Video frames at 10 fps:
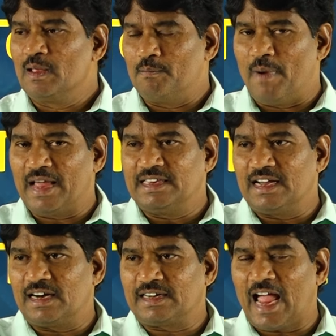by
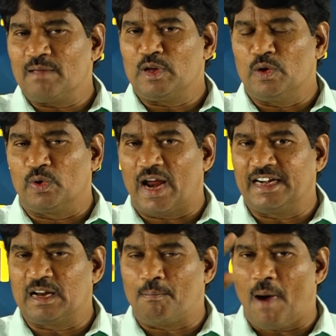the time you
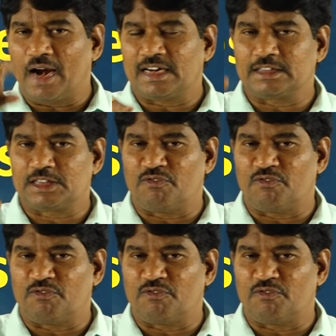write a part test